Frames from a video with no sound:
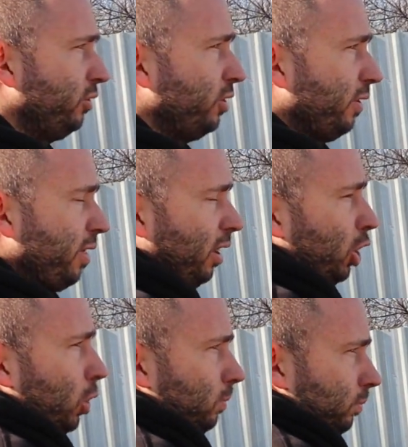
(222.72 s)
is just like
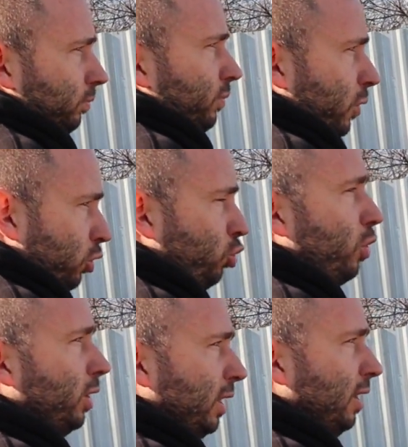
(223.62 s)

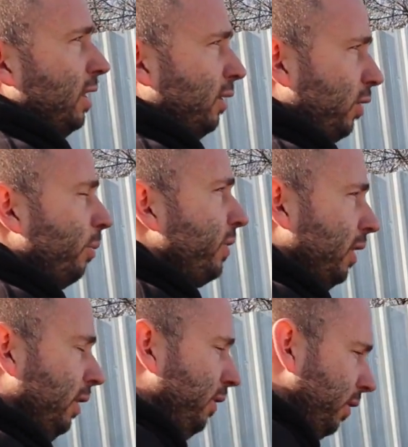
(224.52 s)
struggling, like
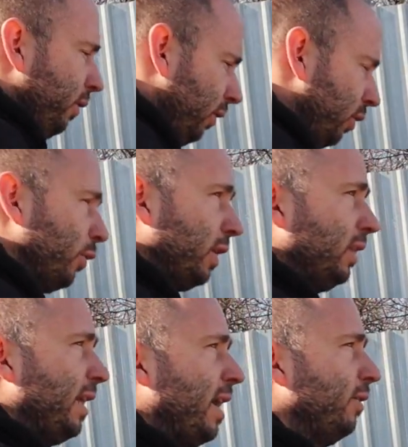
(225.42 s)
something is slowing
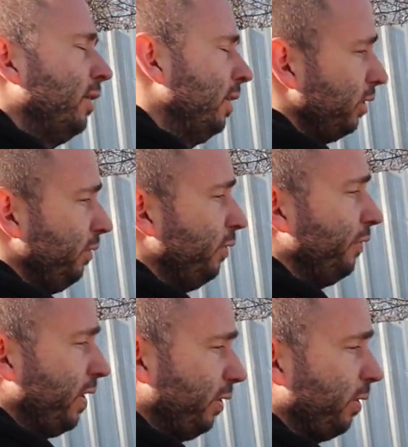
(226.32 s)
it down. Yep. If you
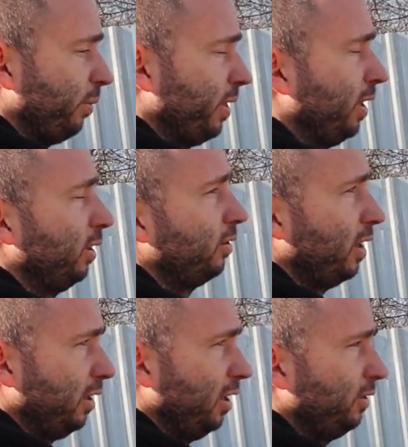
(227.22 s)
find something,
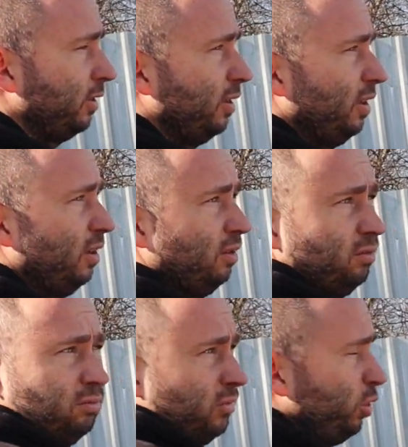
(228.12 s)
take it.
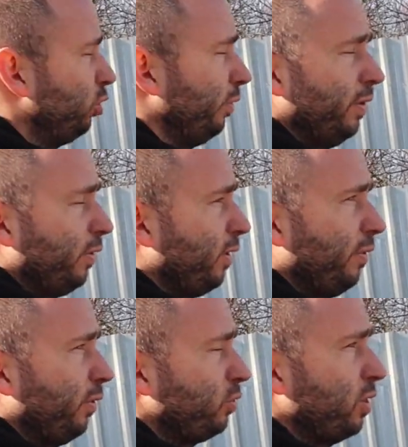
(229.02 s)
You should feel the
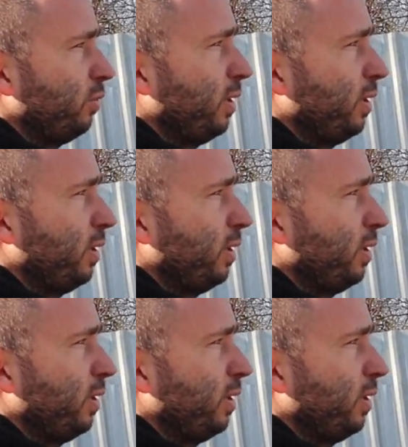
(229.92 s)
difference straight